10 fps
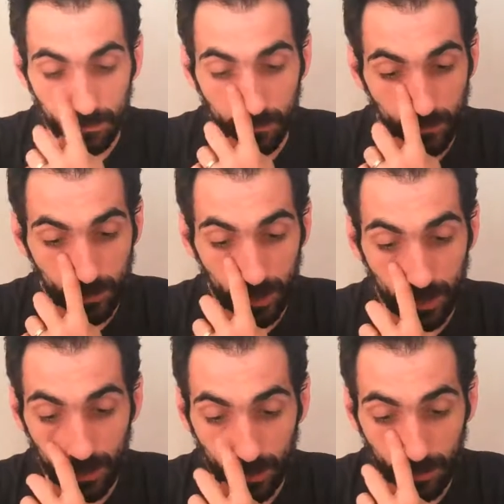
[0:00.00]

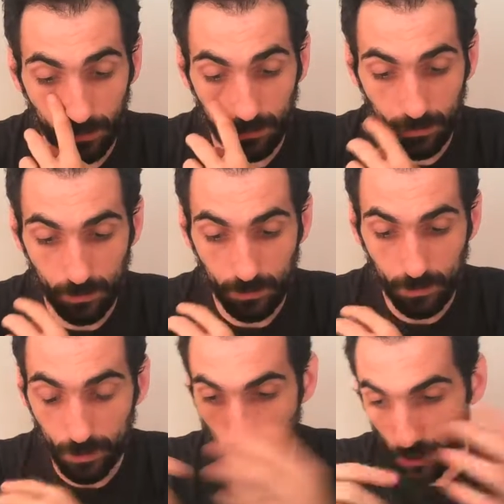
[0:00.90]
We
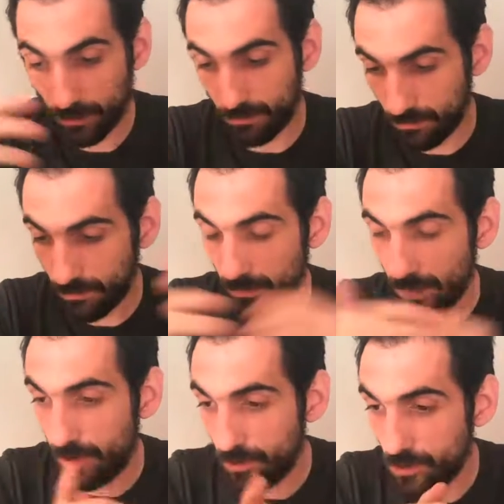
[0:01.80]
should
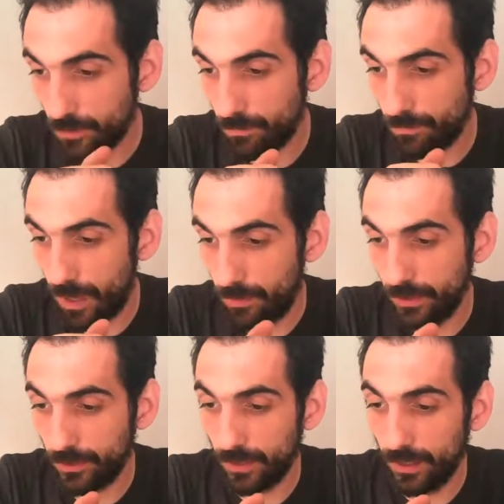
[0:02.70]

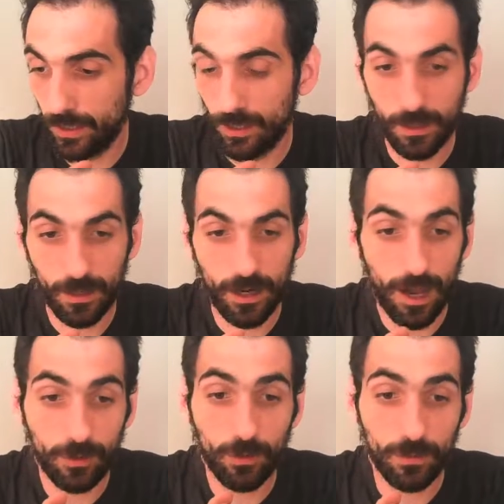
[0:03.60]
publish a
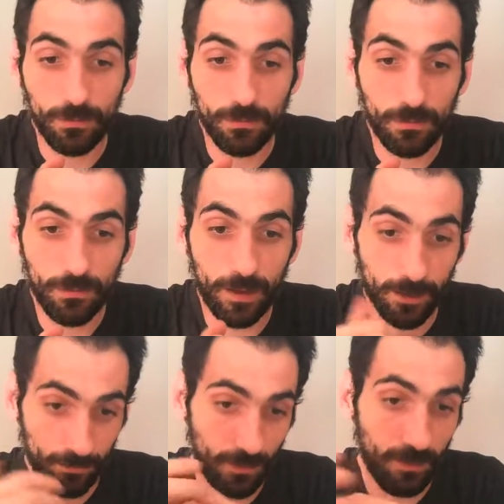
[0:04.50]
guide on
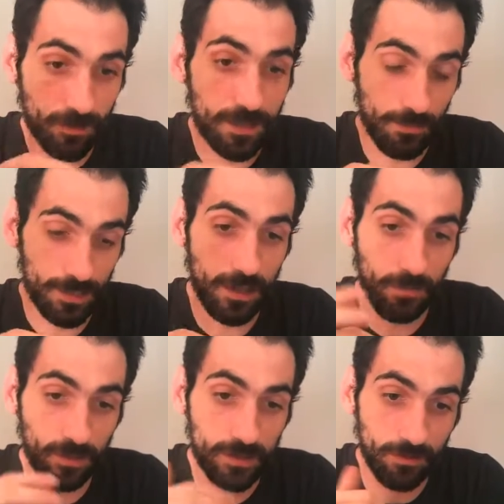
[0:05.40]
and give you some
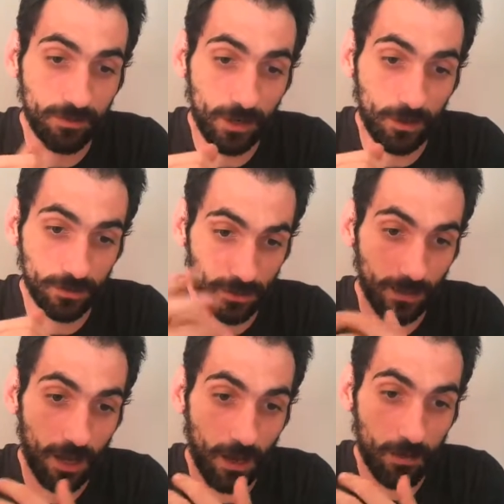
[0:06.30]
examples of the logs and
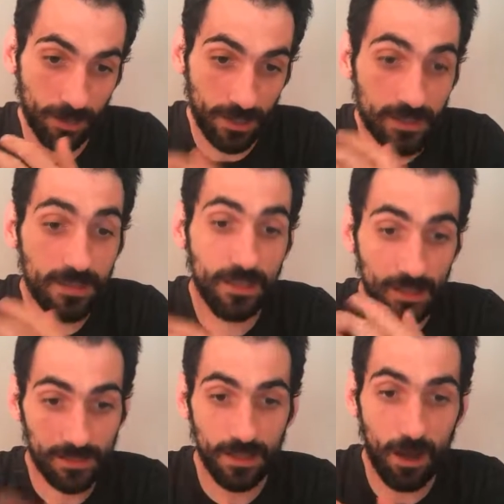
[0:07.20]
how easy it
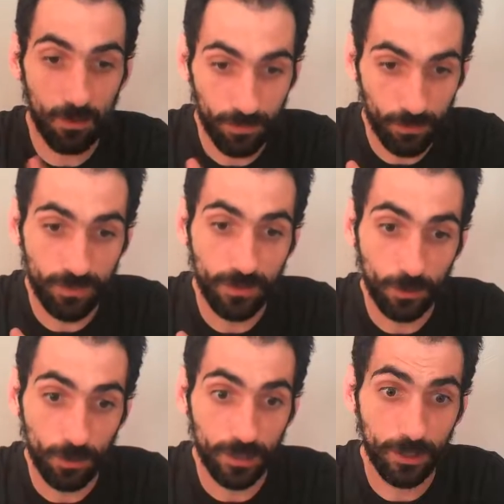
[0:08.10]
is now with the
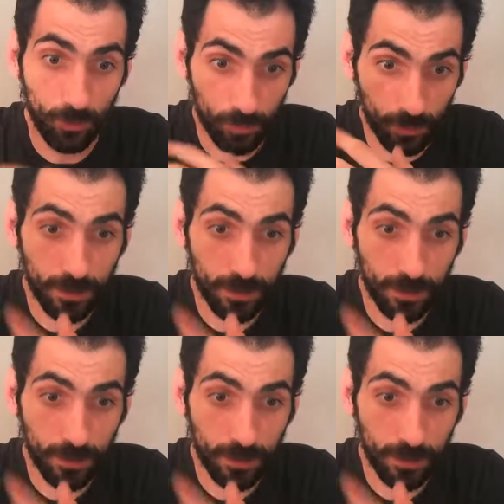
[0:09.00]
toolkit to